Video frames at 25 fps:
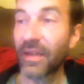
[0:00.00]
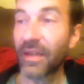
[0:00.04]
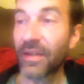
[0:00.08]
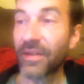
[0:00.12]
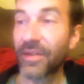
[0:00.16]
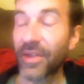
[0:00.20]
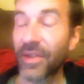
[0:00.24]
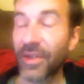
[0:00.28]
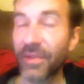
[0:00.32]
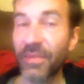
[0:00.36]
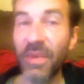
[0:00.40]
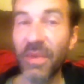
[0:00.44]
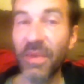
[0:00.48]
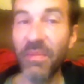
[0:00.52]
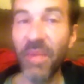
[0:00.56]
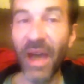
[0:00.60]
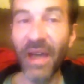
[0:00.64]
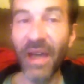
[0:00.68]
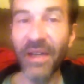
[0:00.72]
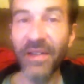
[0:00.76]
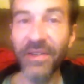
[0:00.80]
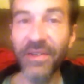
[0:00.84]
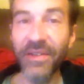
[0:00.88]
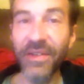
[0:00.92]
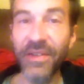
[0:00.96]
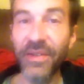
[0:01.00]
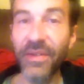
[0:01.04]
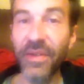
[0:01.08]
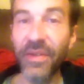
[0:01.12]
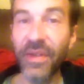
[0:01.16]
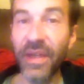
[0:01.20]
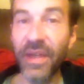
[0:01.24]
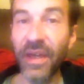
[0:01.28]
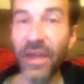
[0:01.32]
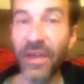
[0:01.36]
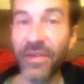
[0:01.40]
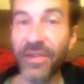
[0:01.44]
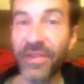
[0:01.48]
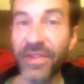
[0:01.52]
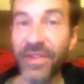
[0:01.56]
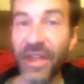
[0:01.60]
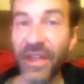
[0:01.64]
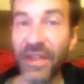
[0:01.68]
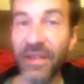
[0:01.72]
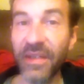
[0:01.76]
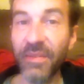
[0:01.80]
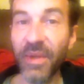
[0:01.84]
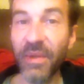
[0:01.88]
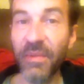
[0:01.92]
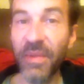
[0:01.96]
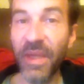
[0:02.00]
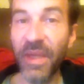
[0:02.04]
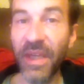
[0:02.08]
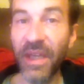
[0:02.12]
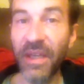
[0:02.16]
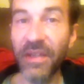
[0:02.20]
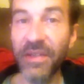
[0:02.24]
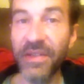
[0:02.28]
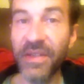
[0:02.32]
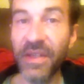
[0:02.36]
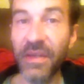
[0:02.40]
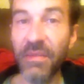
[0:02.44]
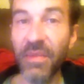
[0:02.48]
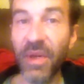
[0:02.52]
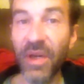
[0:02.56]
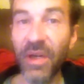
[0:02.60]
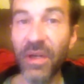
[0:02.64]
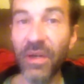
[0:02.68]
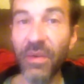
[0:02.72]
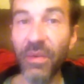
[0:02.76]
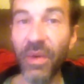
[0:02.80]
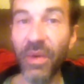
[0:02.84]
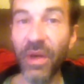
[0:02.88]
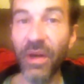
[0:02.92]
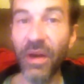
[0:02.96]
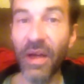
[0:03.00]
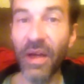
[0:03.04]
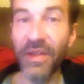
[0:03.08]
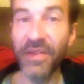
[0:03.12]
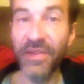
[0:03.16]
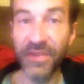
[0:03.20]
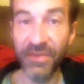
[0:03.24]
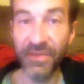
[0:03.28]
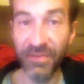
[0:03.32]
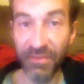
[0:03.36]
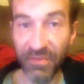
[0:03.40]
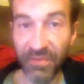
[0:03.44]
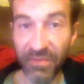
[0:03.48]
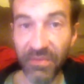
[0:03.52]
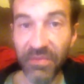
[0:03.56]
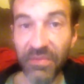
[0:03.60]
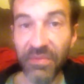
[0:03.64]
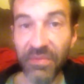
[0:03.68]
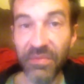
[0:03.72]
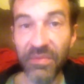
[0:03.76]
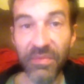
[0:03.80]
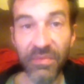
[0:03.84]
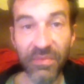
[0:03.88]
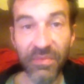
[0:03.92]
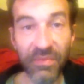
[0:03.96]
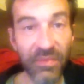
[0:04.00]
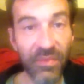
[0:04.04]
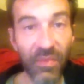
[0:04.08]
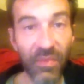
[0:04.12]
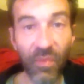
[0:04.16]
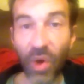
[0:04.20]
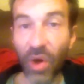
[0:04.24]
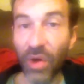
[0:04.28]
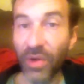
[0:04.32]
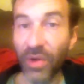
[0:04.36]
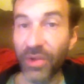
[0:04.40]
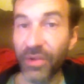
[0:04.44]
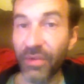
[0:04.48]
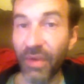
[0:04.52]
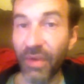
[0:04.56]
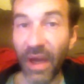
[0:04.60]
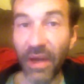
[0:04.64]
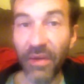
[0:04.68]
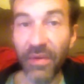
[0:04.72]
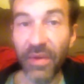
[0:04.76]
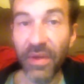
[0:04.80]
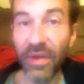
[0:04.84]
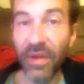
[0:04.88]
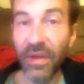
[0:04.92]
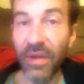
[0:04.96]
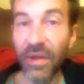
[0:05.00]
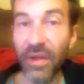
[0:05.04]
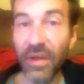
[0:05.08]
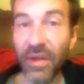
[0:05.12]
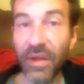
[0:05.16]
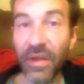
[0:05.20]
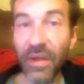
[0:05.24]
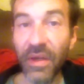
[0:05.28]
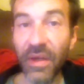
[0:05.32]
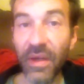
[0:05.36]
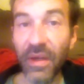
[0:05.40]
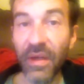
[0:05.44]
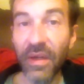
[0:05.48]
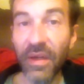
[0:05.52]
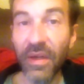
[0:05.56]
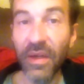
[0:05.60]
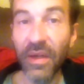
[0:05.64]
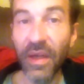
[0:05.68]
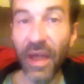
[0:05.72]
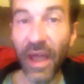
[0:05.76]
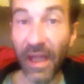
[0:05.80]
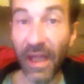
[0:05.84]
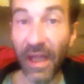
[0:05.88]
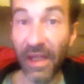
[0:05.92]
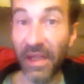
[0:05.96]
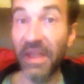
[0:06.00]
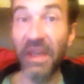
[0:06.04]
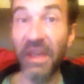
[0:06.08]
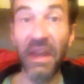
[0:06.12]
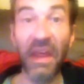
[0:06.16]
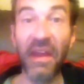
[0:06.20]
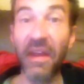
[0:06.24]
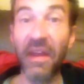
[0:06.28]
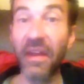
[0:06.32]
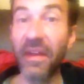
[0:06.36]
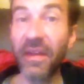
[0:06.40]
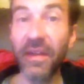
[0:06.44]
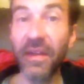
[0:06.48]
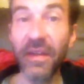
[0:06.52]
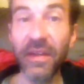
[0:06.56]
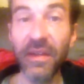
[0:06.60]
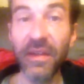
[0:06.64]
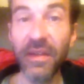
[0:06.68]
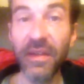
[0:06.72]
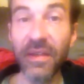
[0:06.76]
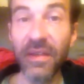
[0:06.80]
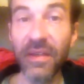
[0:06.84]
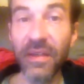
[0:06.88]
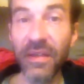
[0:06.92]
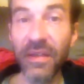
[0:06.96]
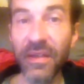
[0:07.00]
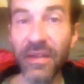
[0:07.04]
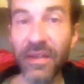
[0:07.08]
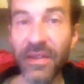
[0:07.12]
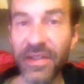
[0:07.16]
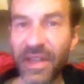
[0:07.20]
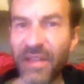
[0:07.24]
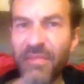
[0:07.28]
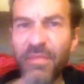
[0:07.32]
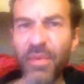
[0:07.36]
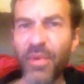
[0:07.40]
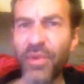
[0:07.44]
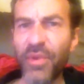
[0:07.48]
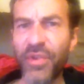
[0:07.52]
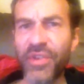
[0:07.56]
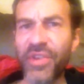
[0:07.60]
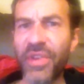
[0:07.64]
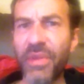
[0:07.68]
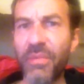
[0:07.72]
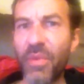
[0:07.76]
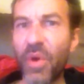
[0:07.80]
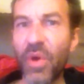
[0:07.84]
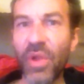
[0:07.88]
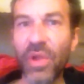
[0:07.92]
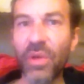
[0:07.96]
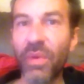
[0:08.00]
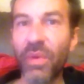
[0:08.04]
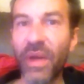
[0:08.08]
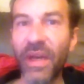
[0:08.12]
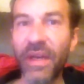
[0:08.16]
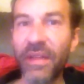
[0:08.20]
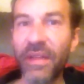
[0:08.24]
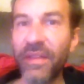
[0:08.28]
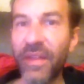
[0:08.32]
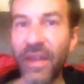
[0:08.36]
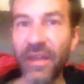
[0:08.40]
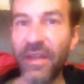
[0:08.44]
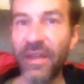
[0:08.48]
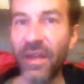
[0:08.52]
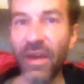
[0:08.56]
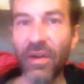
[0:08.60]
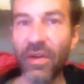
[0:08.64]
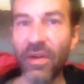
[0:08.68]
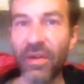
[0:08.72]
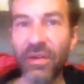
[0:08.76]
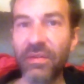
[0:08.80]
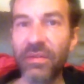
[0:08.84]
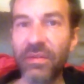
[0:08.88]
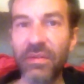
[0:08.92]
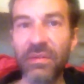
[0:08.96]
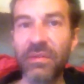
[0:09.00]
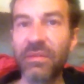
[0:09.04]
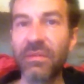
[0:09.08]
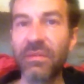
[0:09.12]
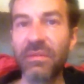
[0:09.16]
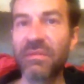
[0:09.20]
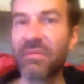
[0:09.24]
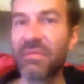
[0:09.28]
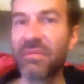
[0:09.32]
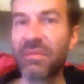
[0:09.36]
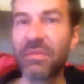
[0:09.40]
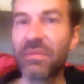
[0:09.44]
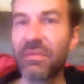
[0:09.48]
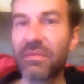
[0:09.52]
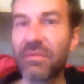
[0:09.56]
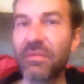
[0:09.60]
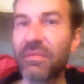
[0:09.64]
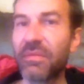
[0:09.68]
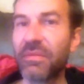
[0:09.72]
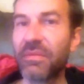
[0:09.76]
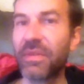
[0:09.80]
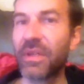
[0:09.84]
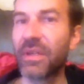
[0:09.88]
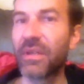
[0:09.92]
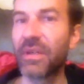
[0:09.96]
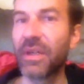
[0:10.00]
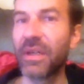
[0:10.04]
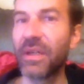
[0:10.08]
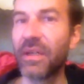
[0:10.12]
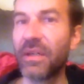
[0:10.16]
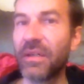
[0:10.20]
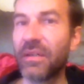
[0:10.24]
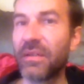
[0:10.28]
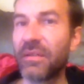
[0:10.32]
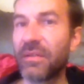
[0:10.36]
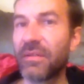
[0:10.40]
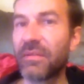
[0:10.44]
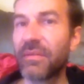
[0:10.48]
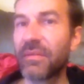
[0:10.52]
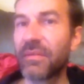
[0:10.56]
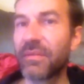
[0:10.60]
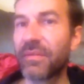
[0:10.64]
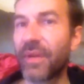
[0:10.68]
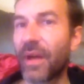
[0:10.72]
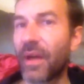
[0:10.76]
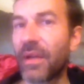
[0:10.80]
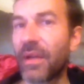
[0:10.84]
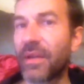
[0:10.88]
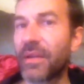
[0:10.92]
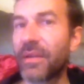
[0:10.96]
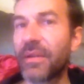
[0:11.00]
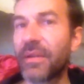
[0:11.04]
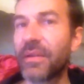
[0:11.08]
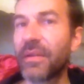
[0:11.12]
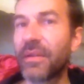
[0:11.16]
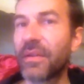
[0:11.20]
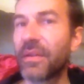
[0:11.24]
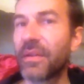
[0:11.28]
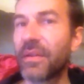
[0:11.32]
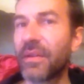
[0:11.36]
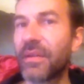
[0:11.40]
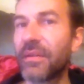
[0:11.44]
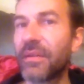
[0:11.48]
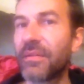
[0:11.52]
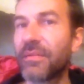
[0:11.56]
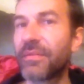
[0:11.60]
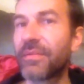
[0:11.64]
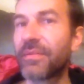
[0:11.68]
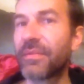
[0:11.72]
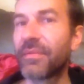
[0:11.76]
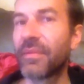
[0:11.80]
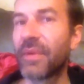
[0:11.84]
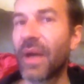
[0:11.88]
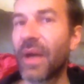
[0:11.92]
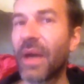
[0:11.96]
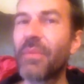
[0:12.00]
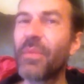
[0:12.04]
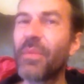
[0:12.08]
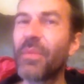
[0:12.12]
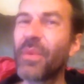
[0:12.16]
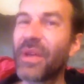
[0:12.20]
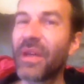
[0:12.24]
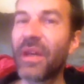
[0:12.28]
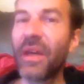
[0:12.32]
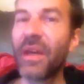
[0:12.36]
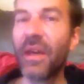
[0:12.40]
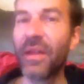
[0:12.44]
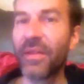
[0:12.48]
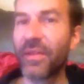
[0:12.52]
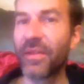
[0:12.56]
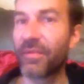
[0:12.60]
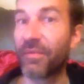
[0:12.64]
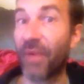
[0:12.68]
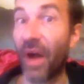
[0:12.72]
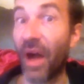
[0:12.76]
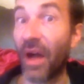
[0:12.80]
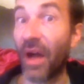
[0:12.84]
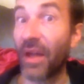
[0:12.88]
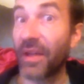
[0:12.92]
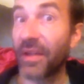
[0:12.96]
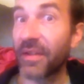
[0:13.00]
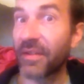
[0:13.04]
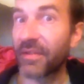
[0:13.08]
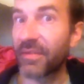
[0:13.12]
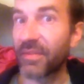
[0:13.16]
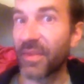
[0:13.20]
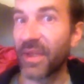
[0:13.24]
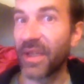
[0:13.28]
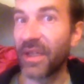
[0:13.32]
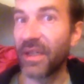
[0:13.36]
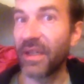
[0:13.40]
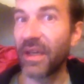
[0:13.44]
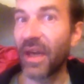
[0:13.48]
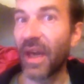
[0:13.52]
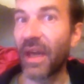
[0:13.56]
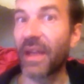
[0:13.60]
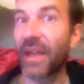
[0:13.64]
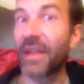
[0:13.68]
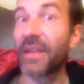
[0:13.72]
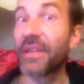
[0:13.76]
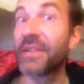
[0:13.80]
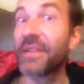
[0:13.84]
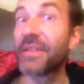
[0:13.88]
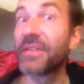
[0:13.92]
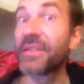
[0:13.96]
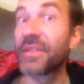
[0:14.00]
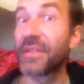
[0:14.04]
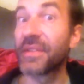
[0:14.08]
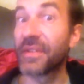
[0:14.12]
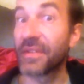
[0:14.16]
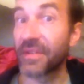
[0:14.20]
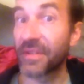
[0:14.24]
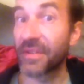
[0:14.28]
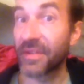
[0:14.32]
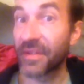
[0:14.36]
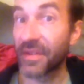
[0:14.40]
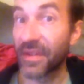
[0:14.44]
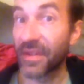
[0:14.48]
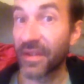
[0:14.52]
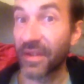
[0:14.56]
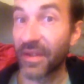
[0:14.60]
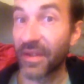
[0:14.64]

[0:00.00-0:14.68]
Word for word: took me back to the other stand up comedians in a bar where I s- walked around alienated. Because I've pushed them all away. They aren't very fond of. I, uh, well, they're fond of me at a distance.